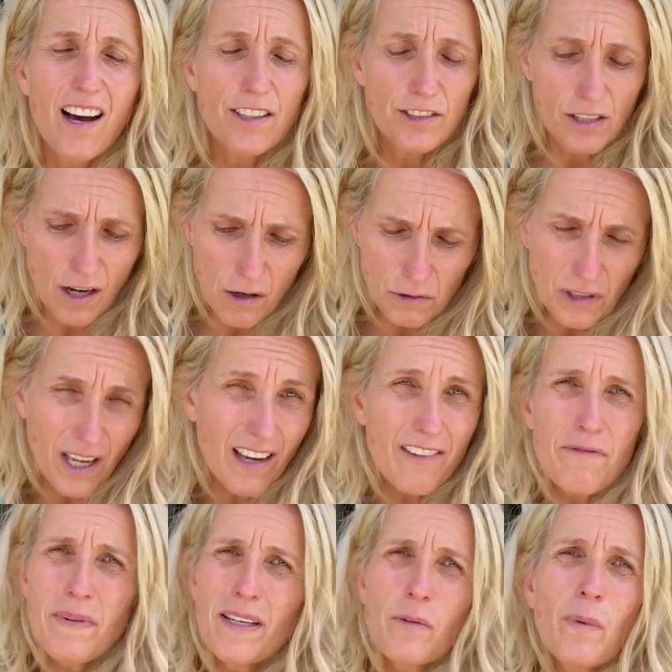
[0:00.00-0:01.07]
San Jose,
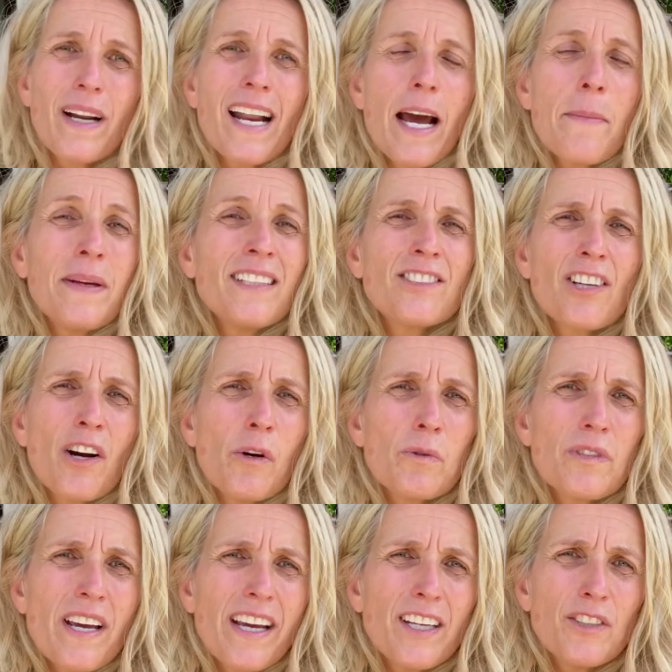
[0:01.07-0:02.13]
when I'm in San
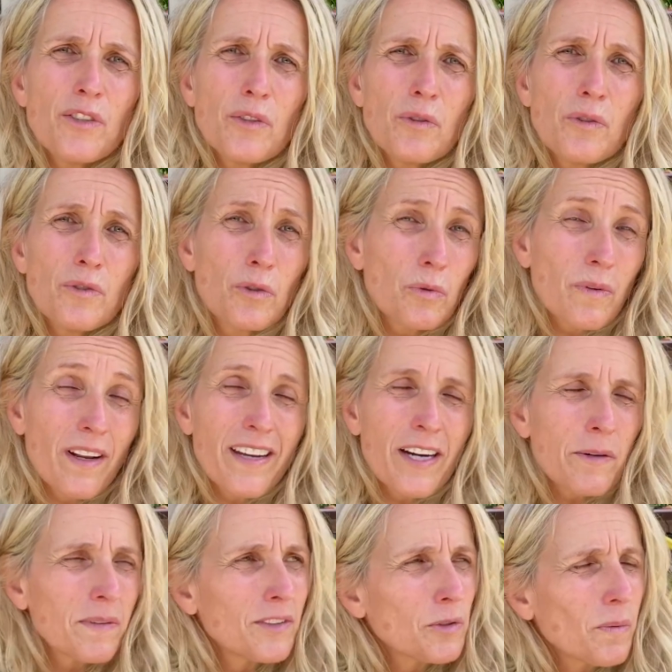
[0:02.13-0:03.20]
Jose to run
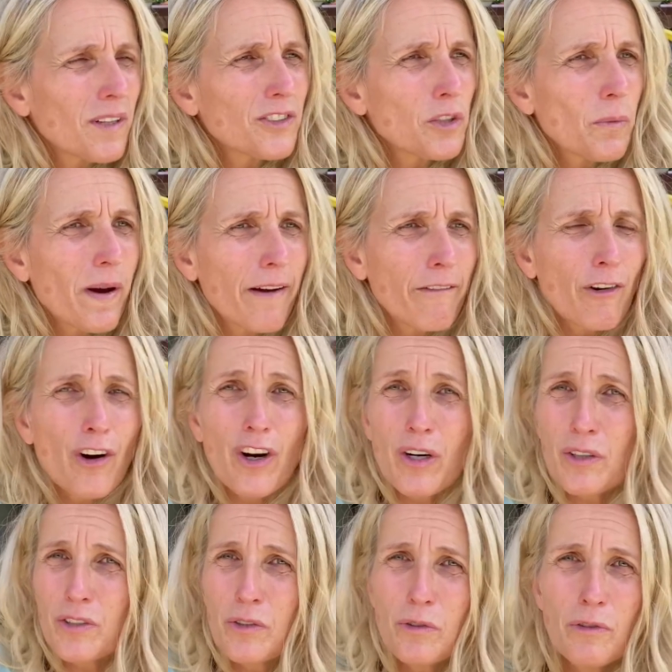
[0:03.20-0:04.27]
errands whatsoever
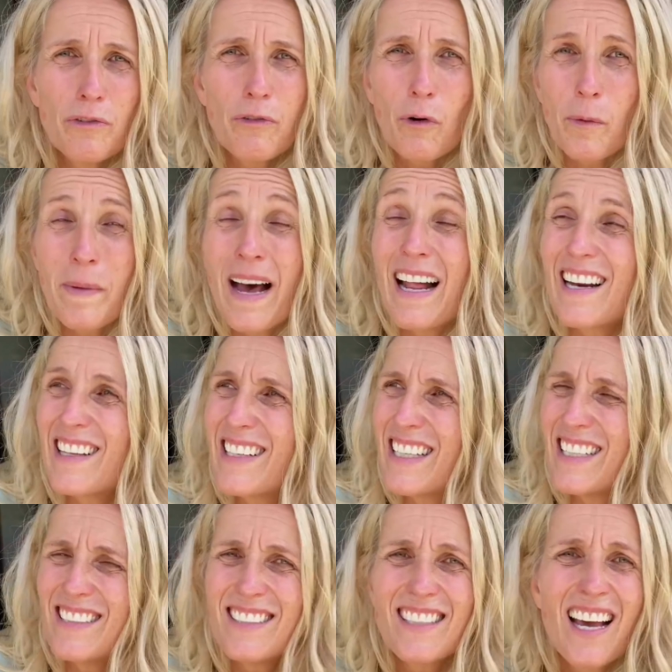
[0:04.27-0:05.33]
or to do
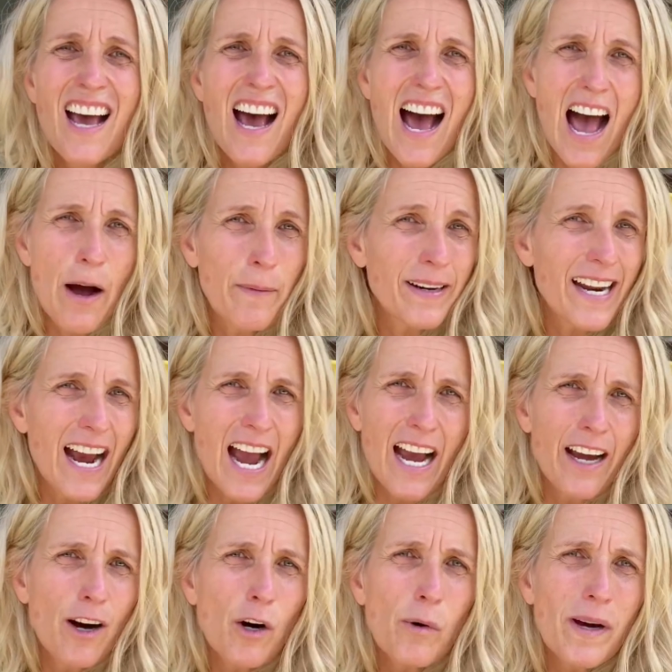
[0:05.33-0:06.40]
formalities, and when
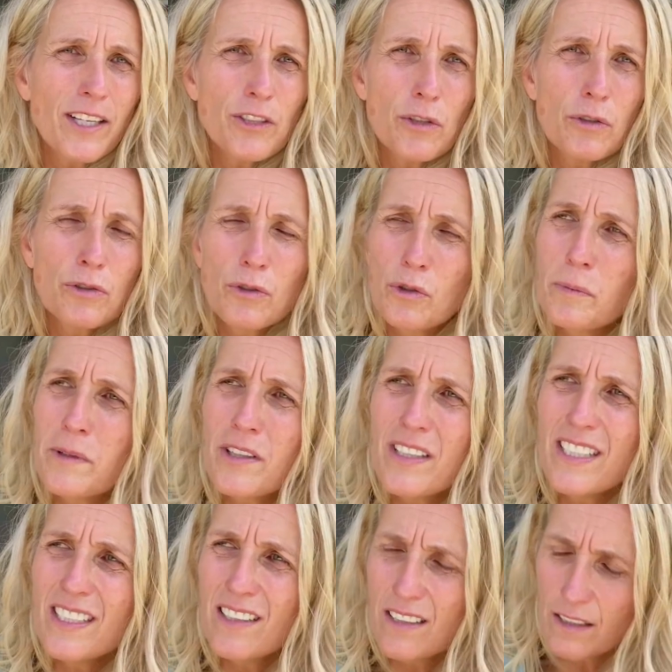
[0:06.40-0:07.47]
I always use Uber
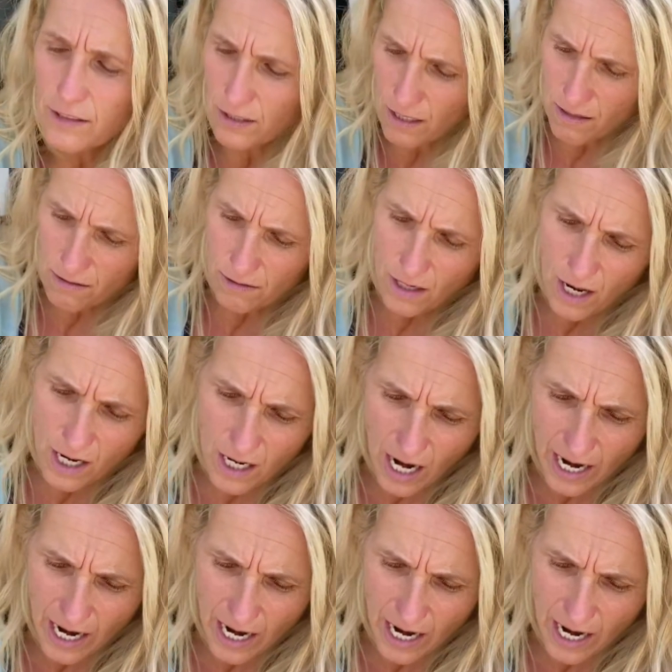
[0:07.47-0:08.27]
in San Jose.